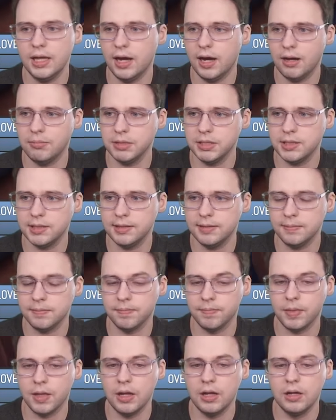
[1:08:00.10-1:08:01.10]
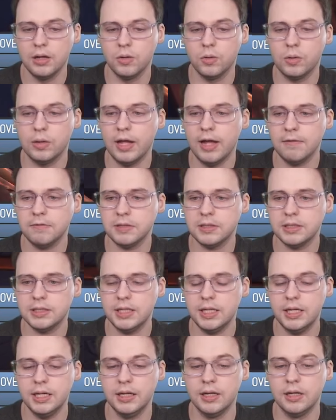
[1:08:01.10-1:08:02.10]
Arbiter. We'll have to
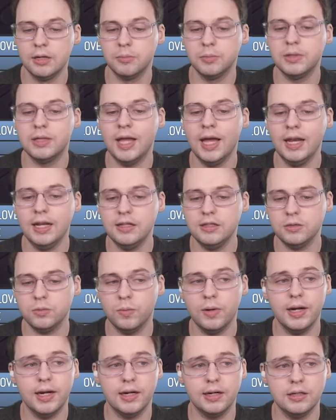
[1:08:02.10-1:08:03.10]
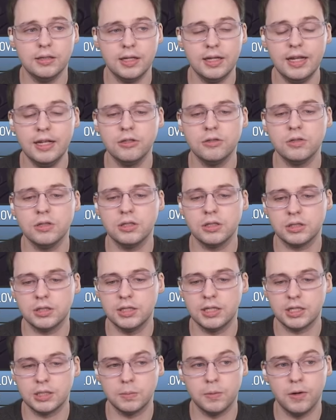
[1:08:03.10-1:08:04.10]
see, but that is where the
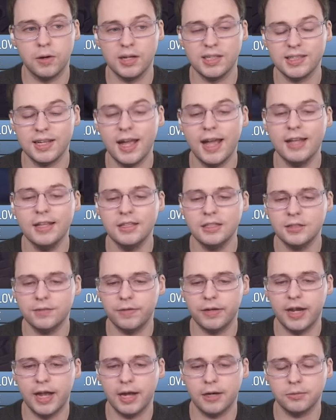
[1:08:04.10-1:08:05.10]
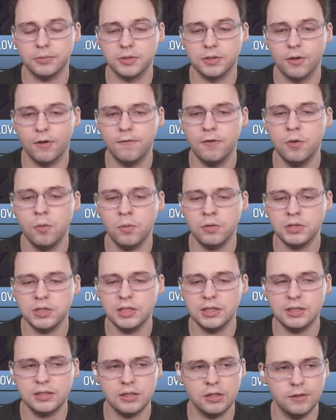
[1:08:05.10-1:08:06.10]
introduction experience ends for now. So if you're
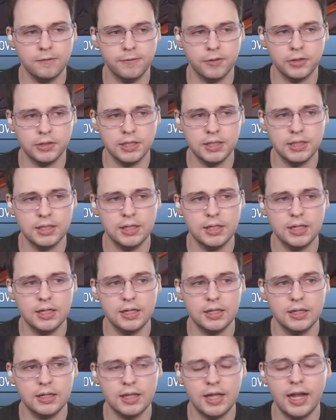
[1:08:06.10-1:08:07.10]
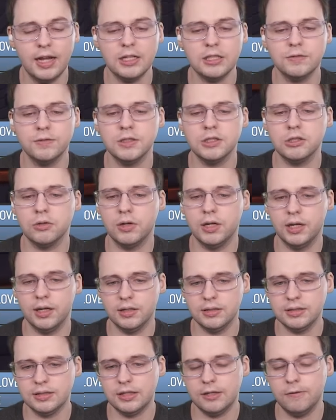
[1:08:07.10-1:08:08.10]
watching this on the VOD, thanks for joining
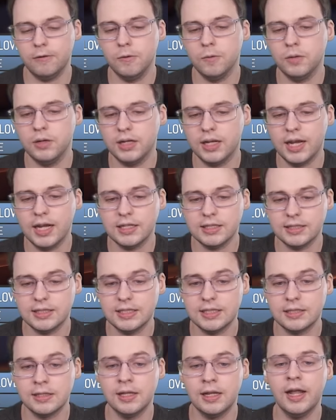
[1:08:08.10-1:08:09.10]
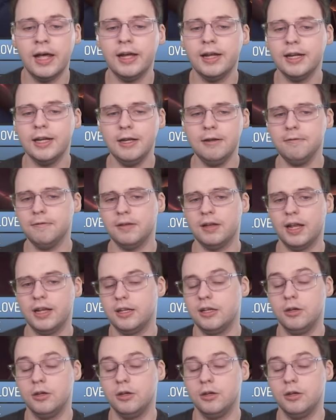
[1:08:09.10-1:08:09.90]
us. If you want to catch this live, like